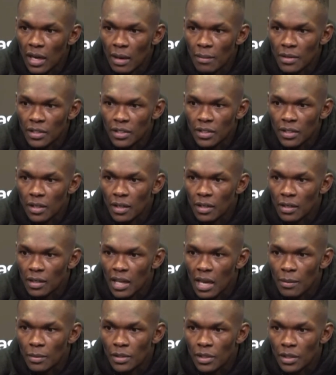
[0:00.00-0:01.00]
his son
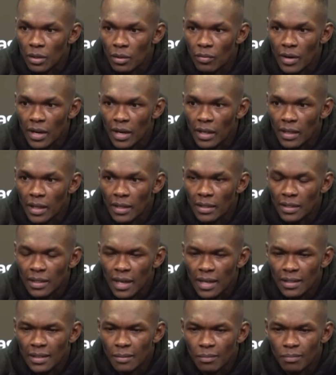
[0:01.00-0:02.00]
came into the ring and then
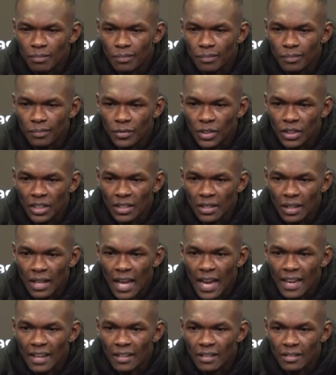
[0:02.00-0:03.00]
started to just
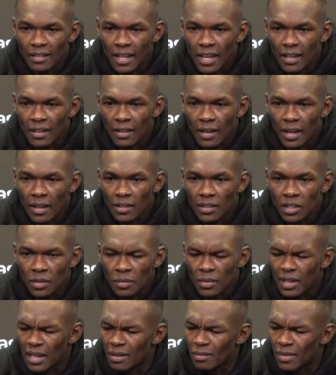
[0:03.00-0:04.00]
lie dead next to
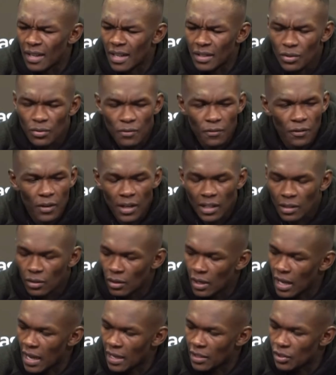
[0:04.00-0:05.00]
me. And I'm like, you
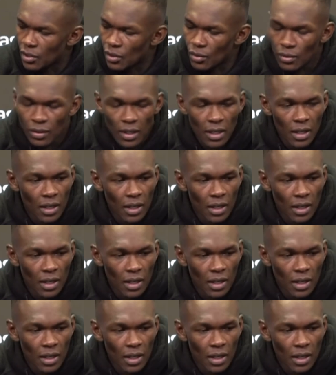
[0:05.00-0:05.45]
little asshole.